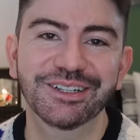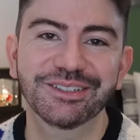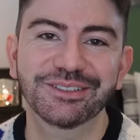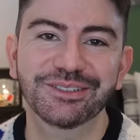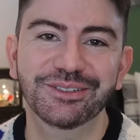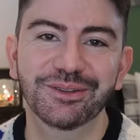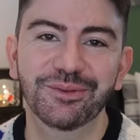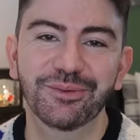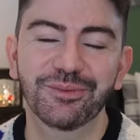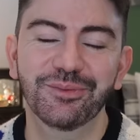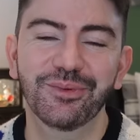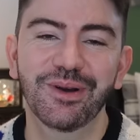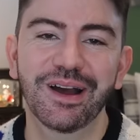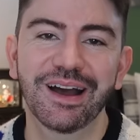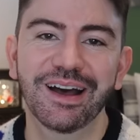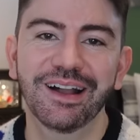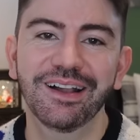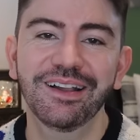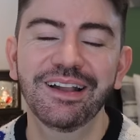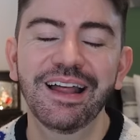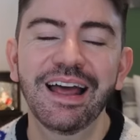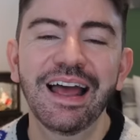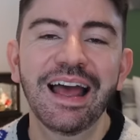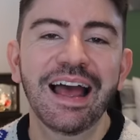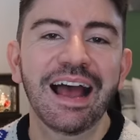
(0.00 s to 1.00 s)
as
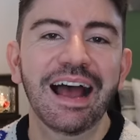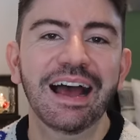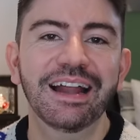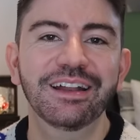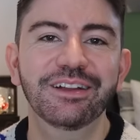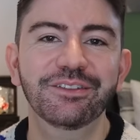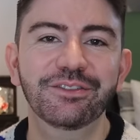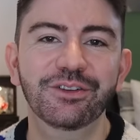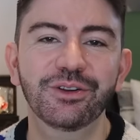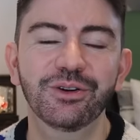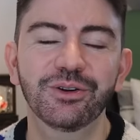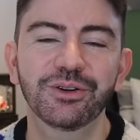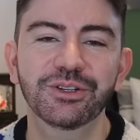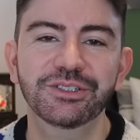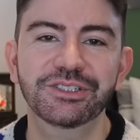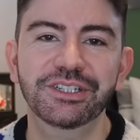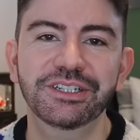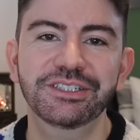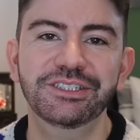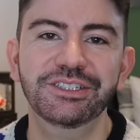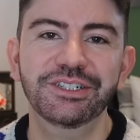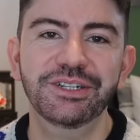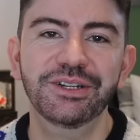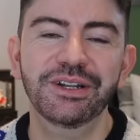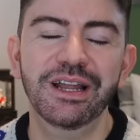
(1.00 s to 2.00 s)
well. And of course,
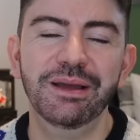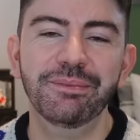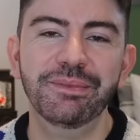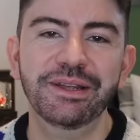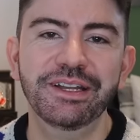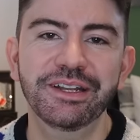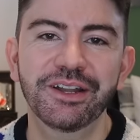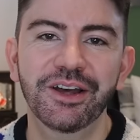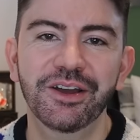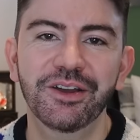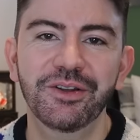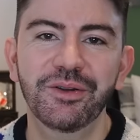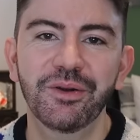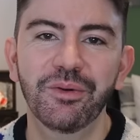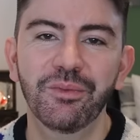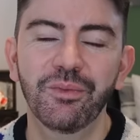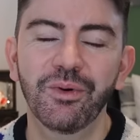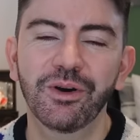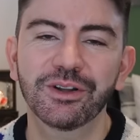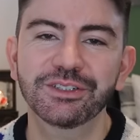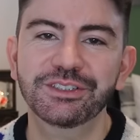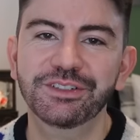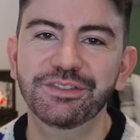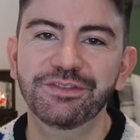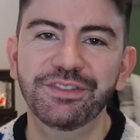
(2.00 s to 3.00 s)
do let me know
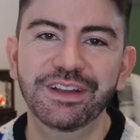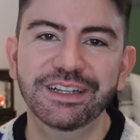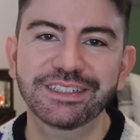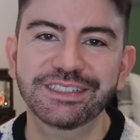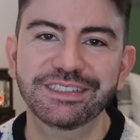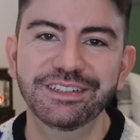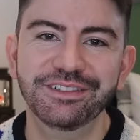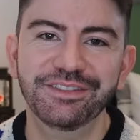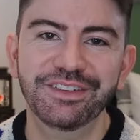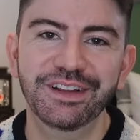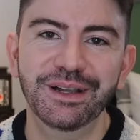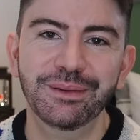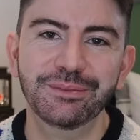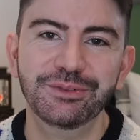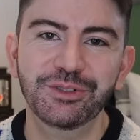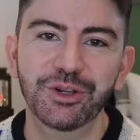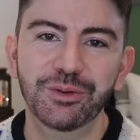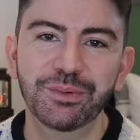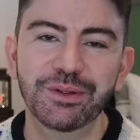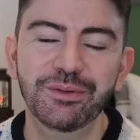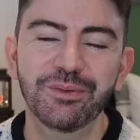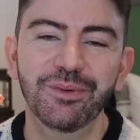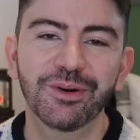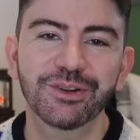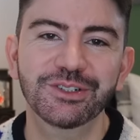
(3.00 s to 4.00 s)
what festive films you'll
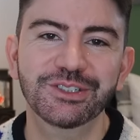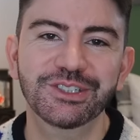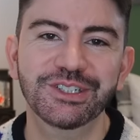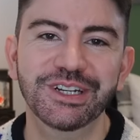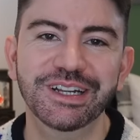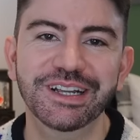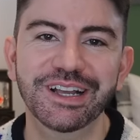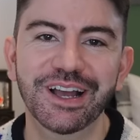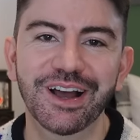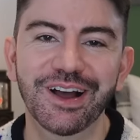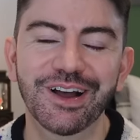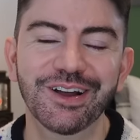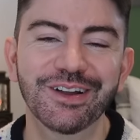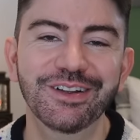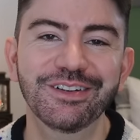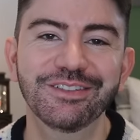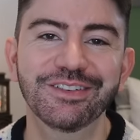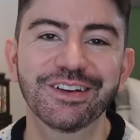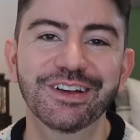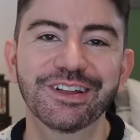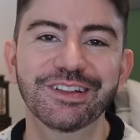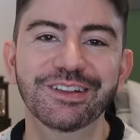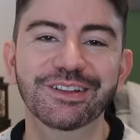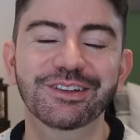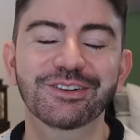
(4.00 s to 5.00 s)
be watching
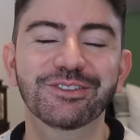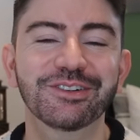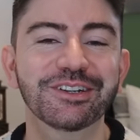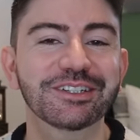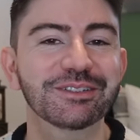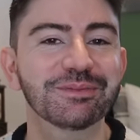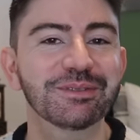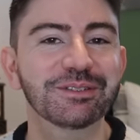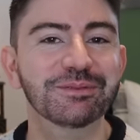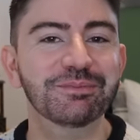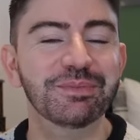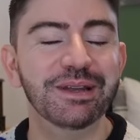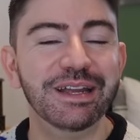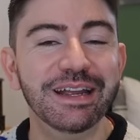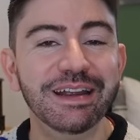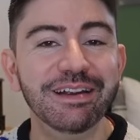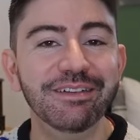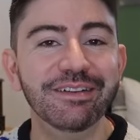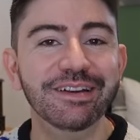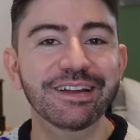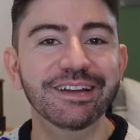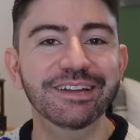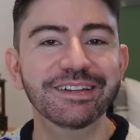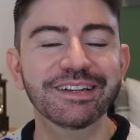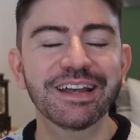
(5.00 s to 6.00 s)
over the Christmas
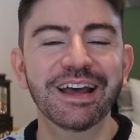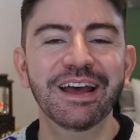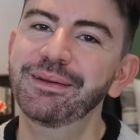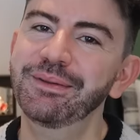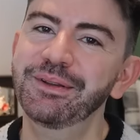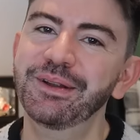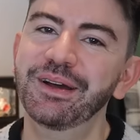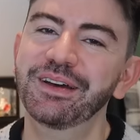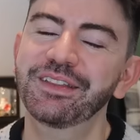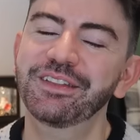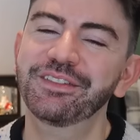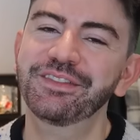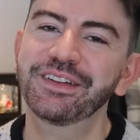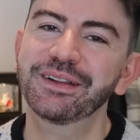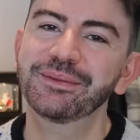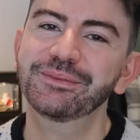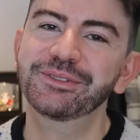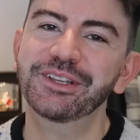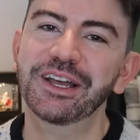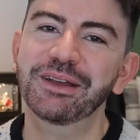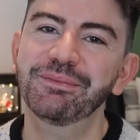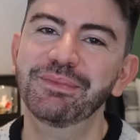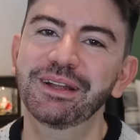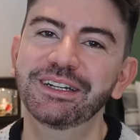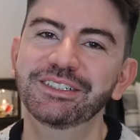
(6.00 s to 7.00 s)
period. Let me know the films
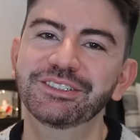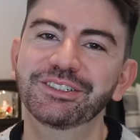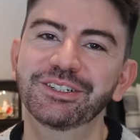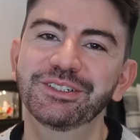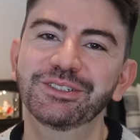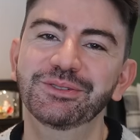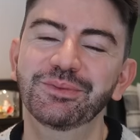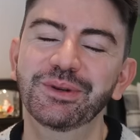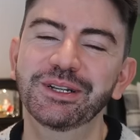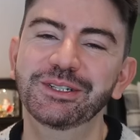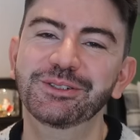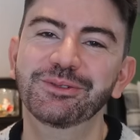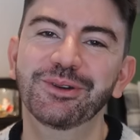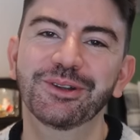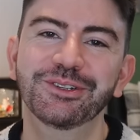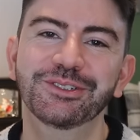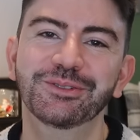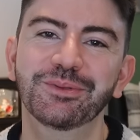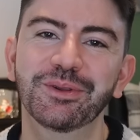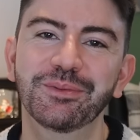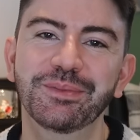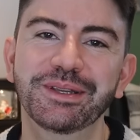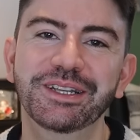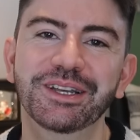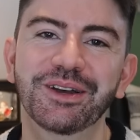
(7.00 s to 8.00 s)
I mentioned, which ones
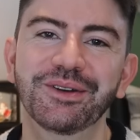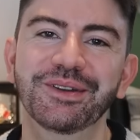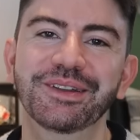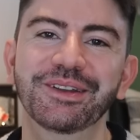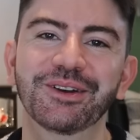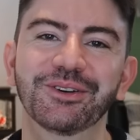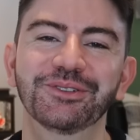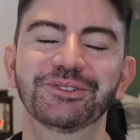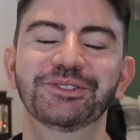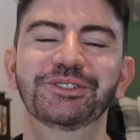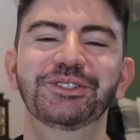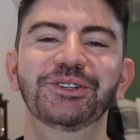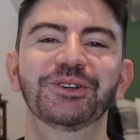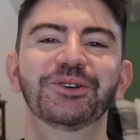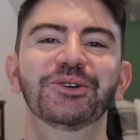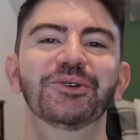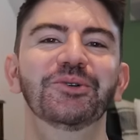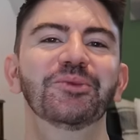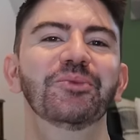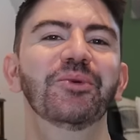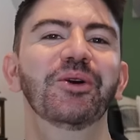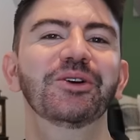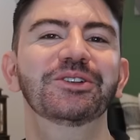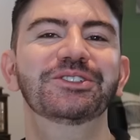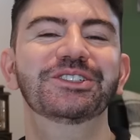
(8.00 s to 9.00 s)
will be going onto your
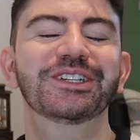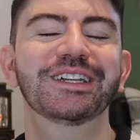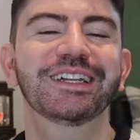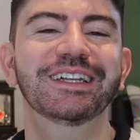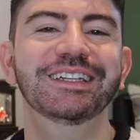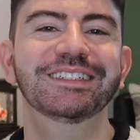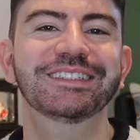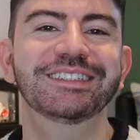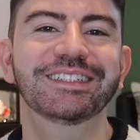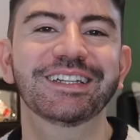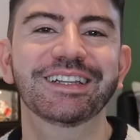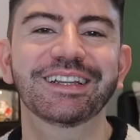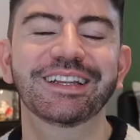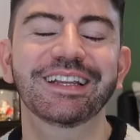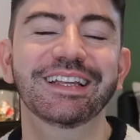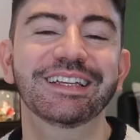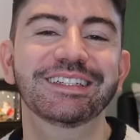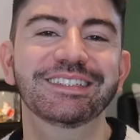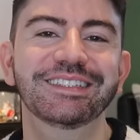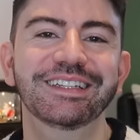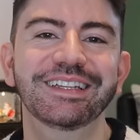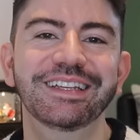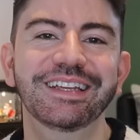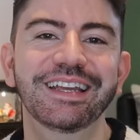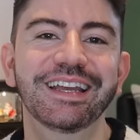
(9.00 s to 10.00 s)
watch list
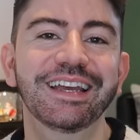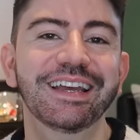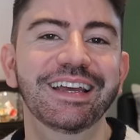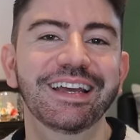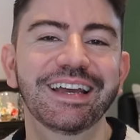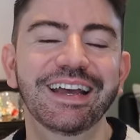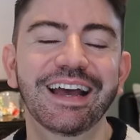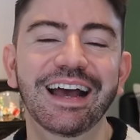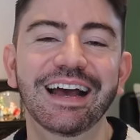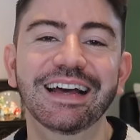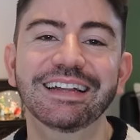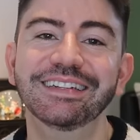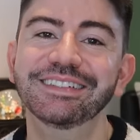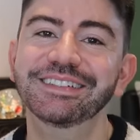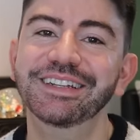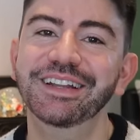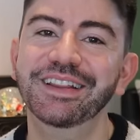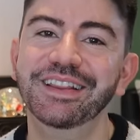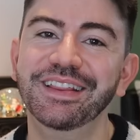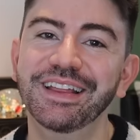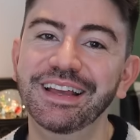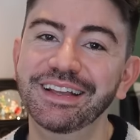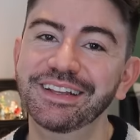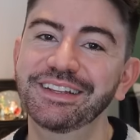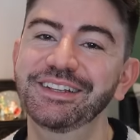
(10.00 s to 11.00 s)
this year. And
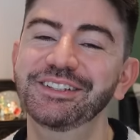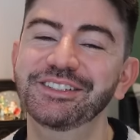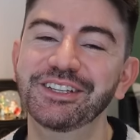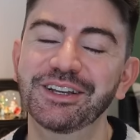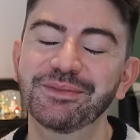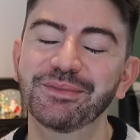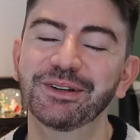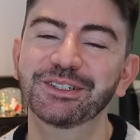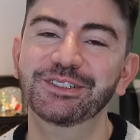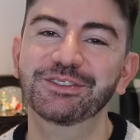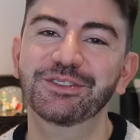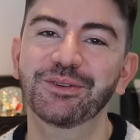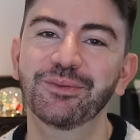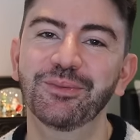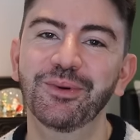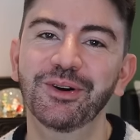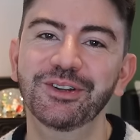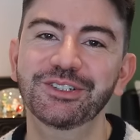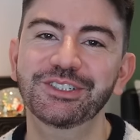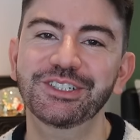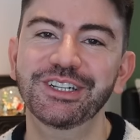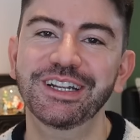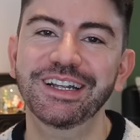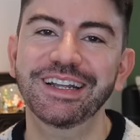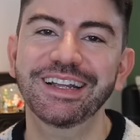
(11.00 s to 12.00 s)
thank you so much for
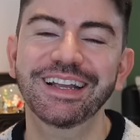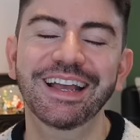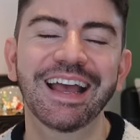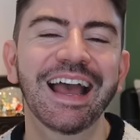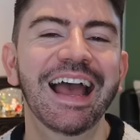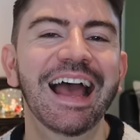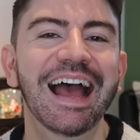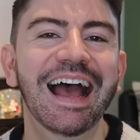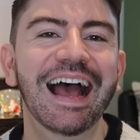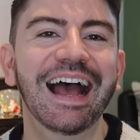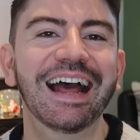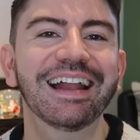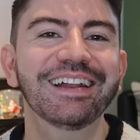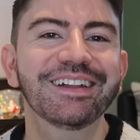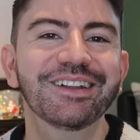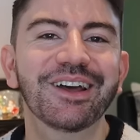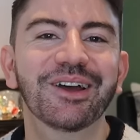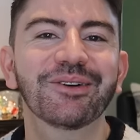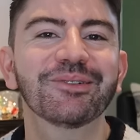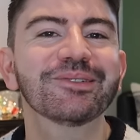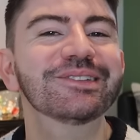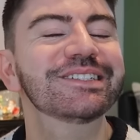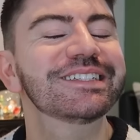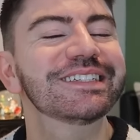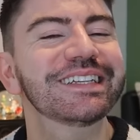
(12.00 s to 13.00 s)
watching, and
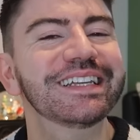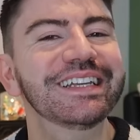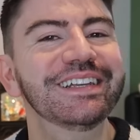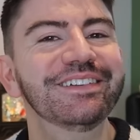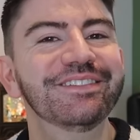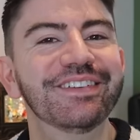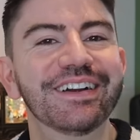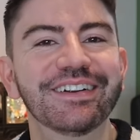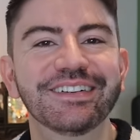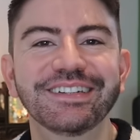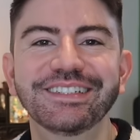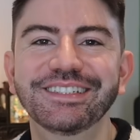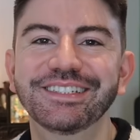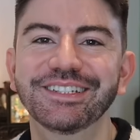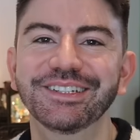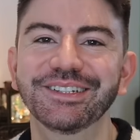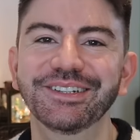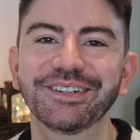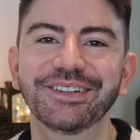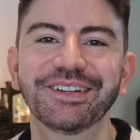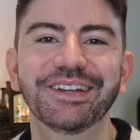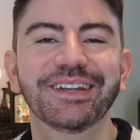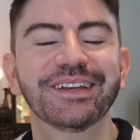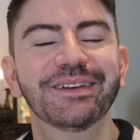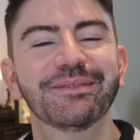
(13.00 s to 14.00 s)
I will see you very
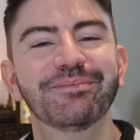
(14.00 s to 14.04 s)
soon.